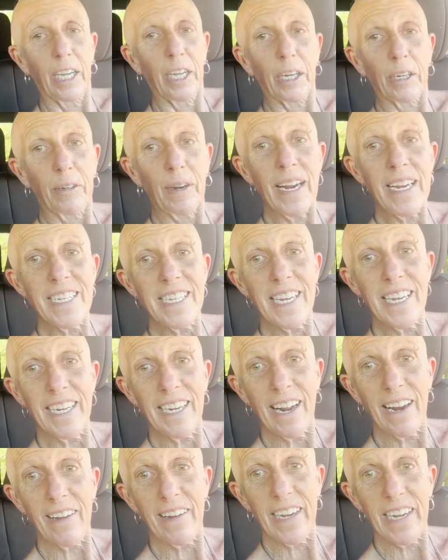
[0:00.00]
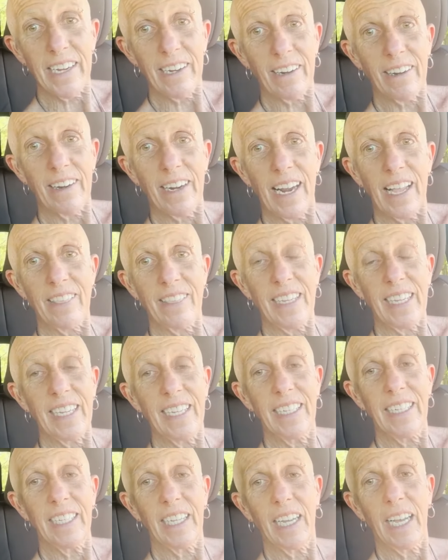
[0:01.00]
Gracie and I are here at the
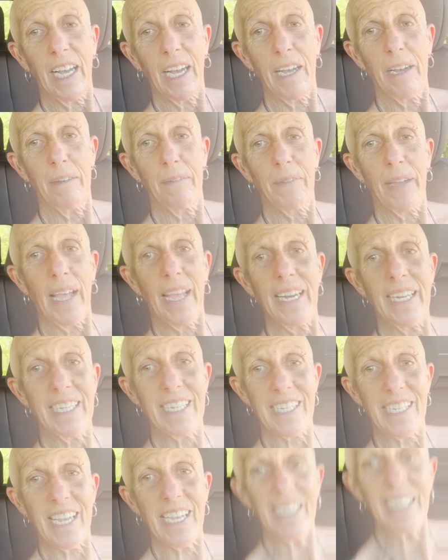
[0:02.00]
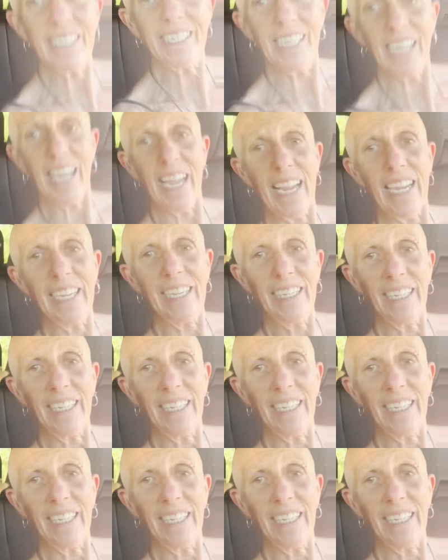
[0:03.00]
end of an exciting day